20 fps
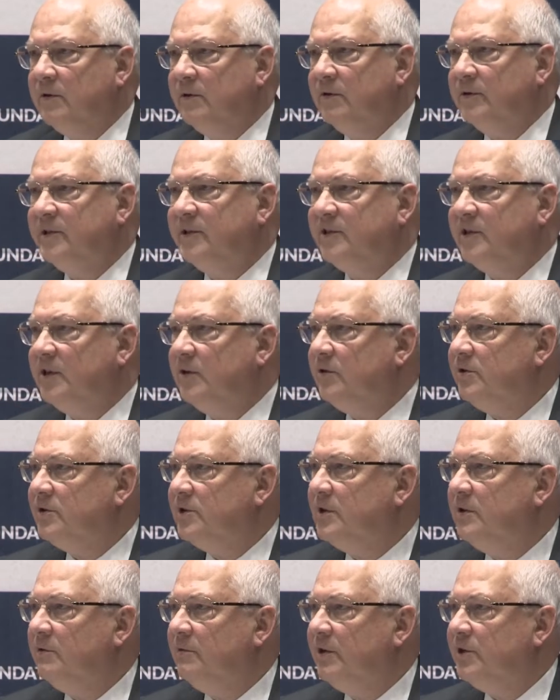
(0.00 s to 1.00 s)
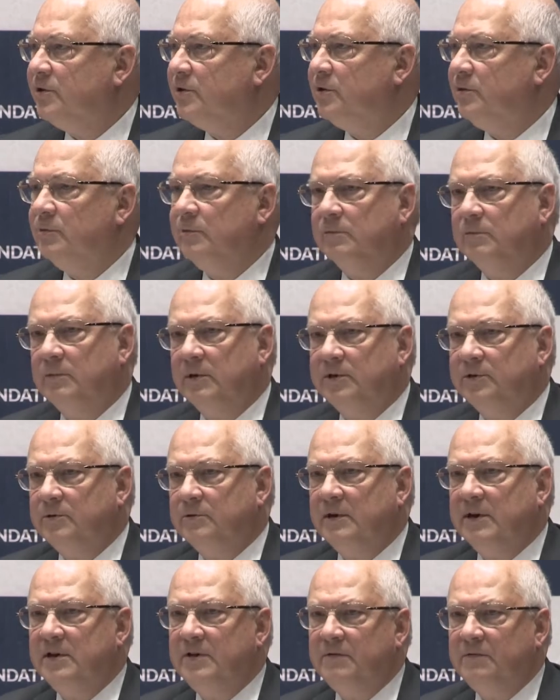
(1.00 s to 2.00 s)
The second generation was
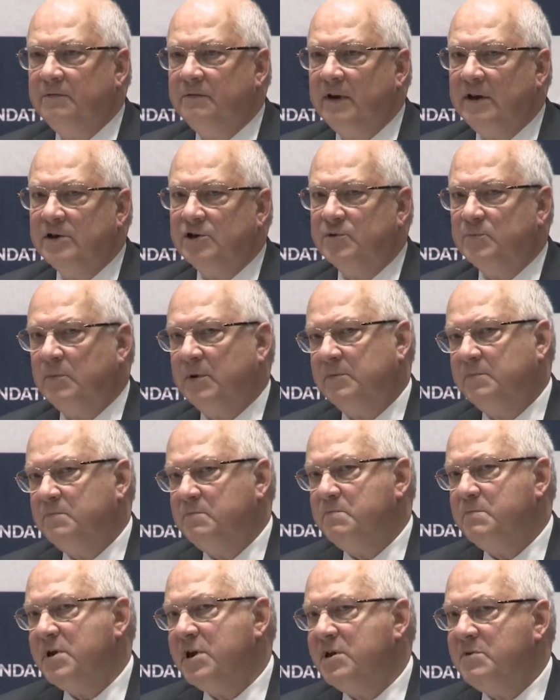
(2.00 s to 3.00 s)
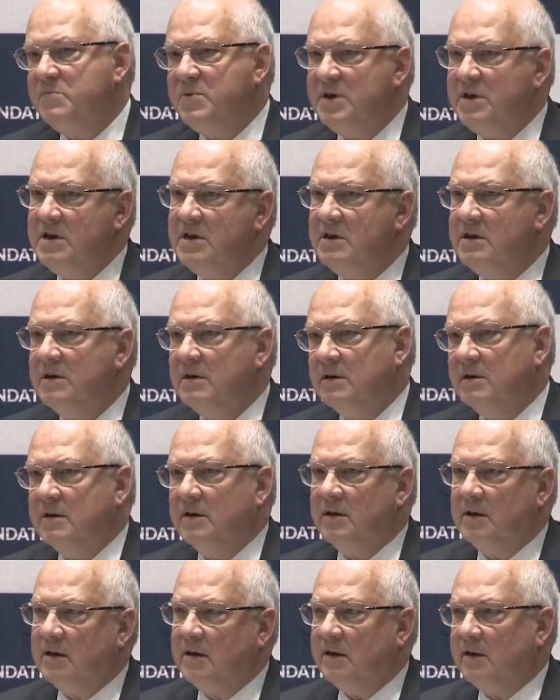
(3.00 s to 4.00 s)
already French, but maybe
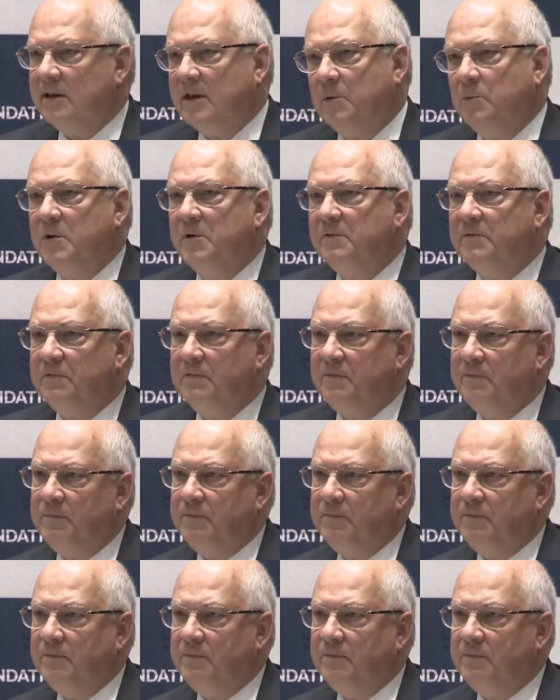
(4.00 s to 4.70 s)
they were